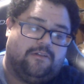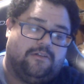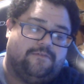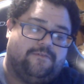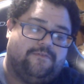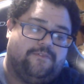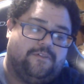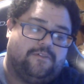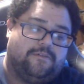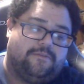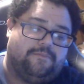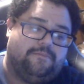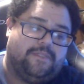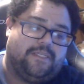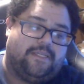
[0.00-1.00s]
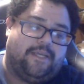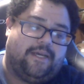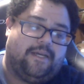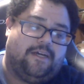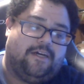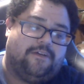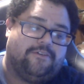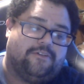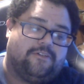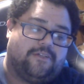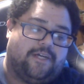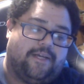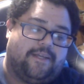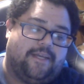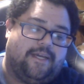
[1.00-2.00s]
of your on your
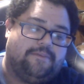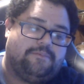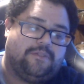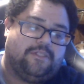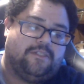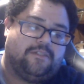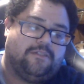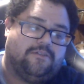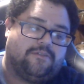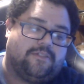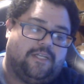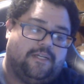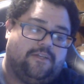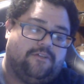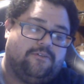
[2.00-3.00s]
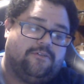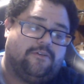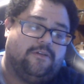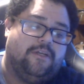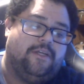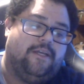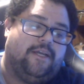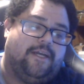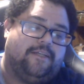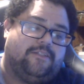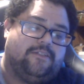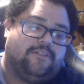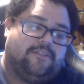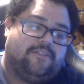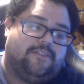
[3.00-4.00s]
high caps. You get a little sliding door. As you
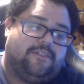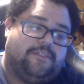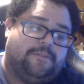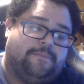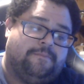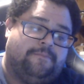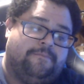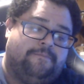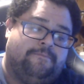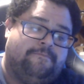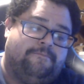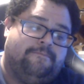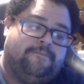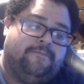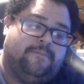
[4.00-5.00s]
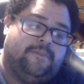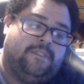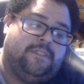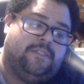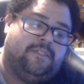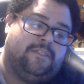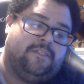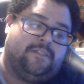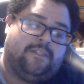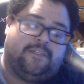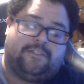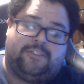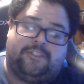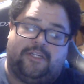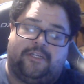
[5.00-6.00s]
can see, they
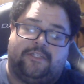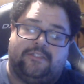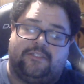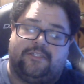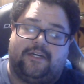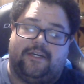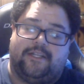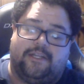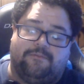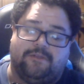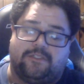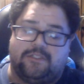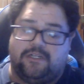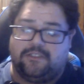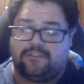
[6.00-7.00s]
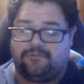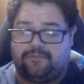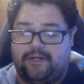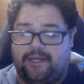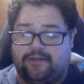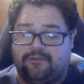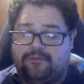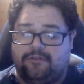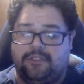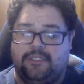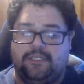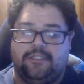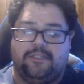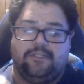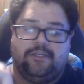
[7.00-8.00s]
shake inside. That's what's caused the rattle.
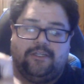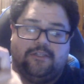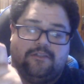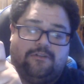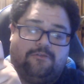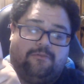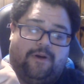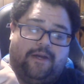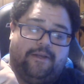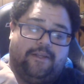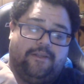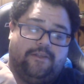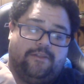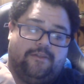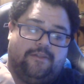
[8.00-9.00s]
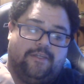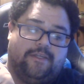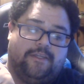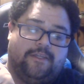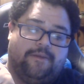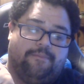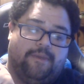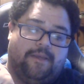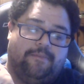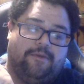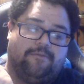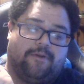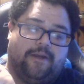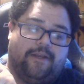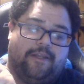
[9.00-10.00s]
You get a little whining thing. It may be
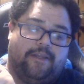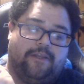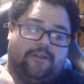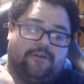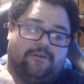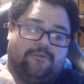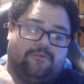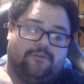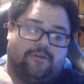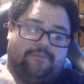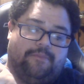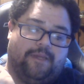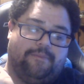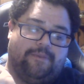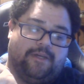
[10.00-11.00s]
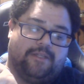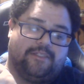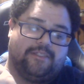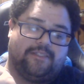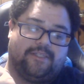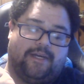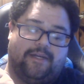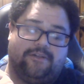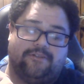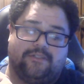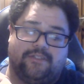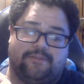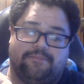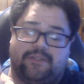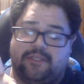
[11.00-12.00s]
right here, or it may be on the side or
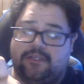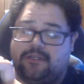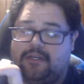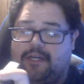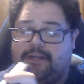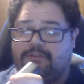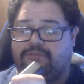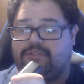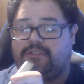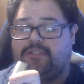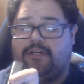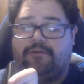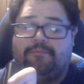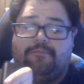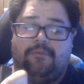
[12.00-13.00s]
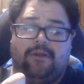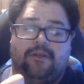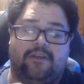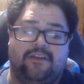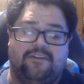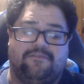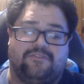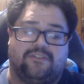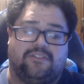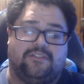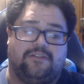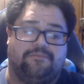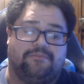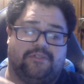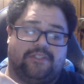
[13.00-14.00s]
something. I know some, for
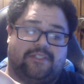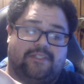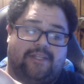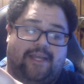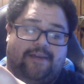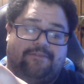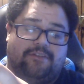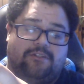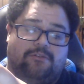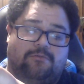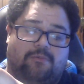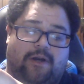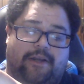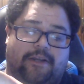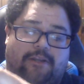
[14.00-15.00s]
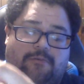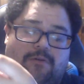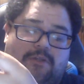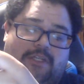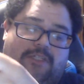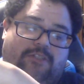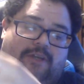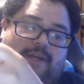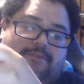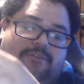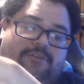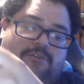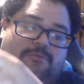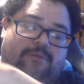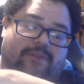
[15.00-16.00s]
some reason, have a little winding wheel that you have to
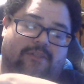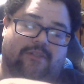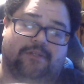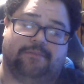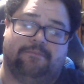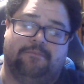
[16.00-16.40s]
do with the